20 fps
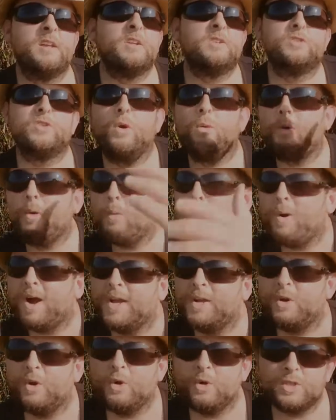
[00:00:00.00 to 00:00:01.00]
So,
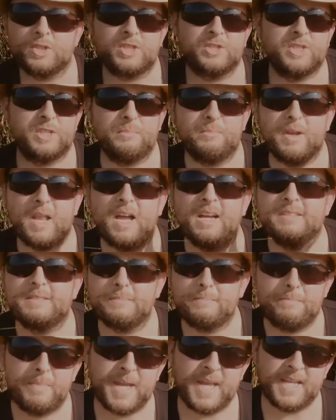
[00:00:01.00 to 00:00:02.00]
white horse
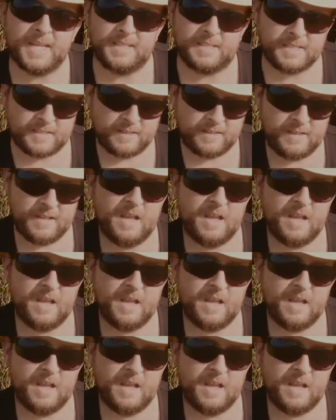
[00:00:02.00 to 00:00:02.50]
symbolizing peace.